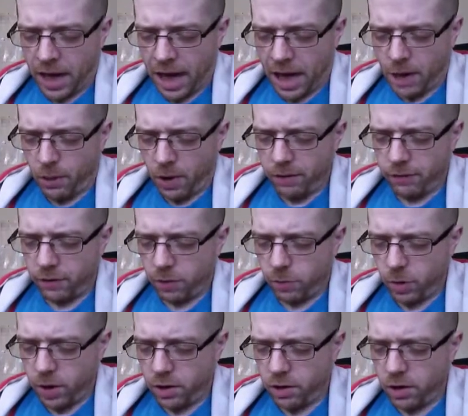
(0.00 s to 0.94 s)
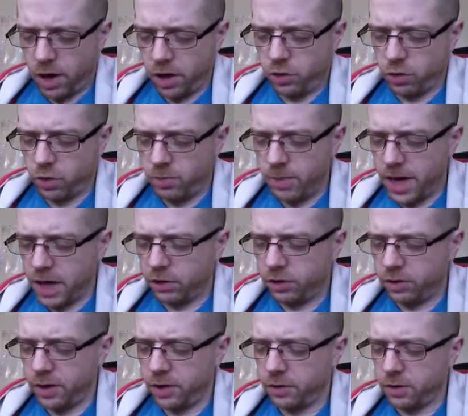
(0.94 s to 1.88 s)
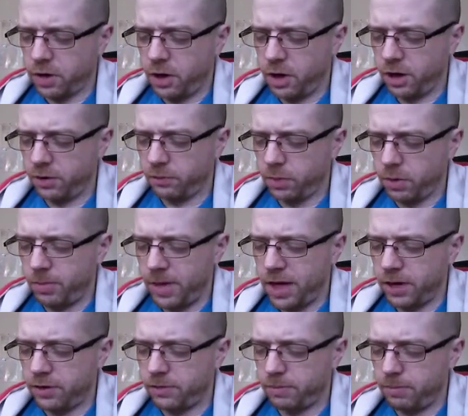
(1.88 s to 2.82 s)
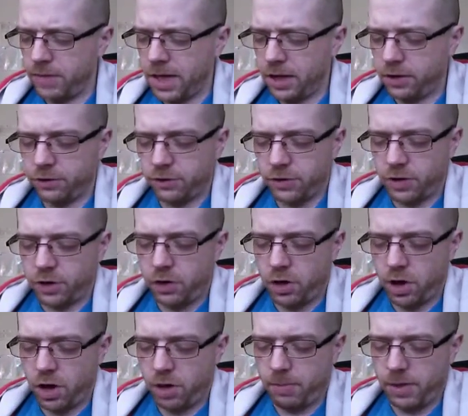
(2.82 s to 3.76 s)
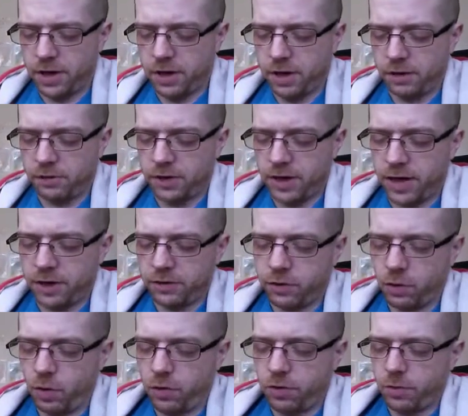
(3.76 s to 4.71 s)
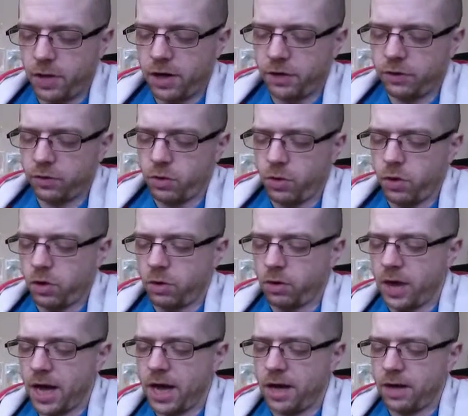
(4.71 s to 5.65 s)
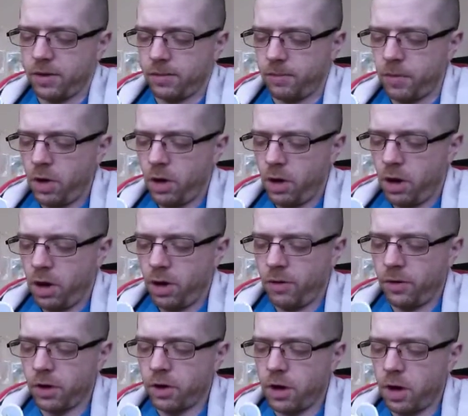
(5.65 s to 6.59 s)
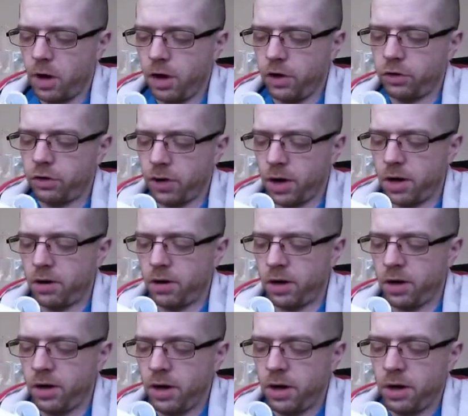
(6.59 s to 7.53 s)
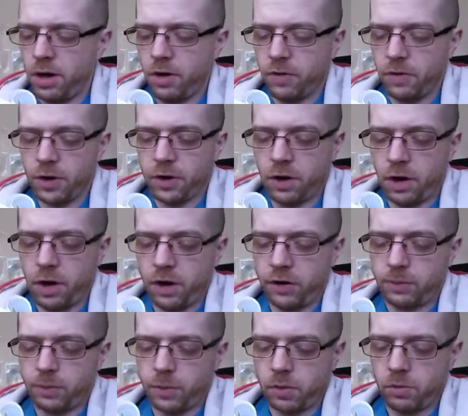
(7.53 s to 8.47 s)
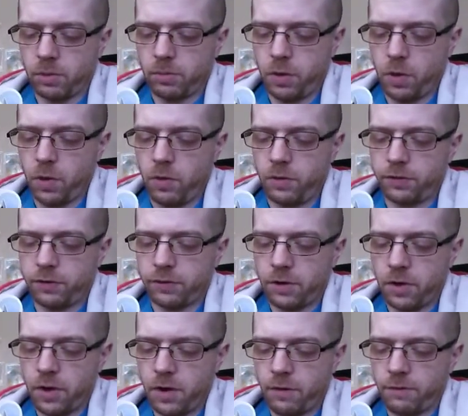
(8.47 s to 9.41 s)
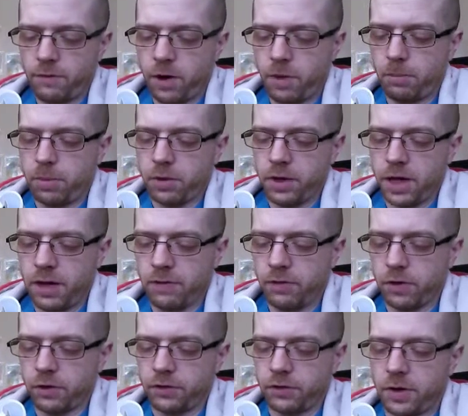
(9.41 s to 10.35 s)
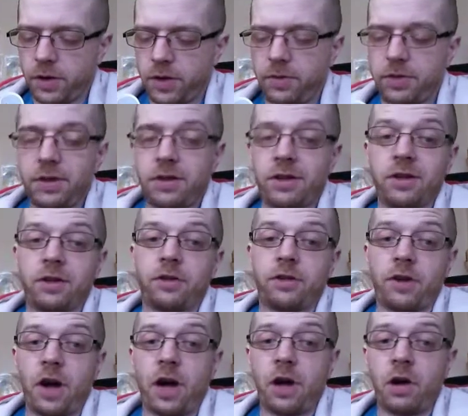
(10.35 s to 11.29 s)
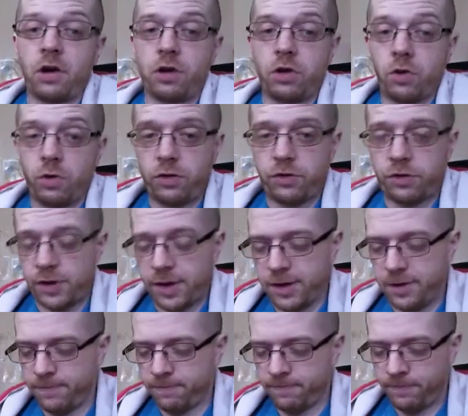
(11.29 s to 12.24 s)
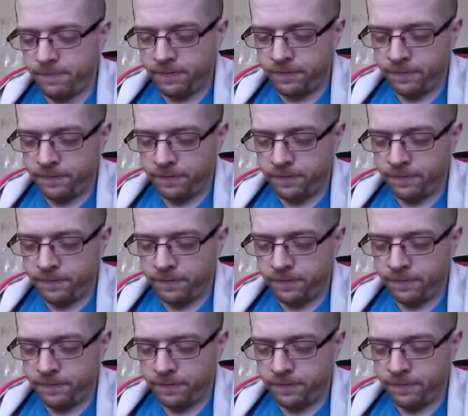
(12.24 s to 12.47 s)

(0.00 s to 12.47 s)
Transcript: However, we are not to imagine that the gospel makes men secure because it has no threats to hurl at him. On the contrary, the gospel removes from believers the, desire to sin.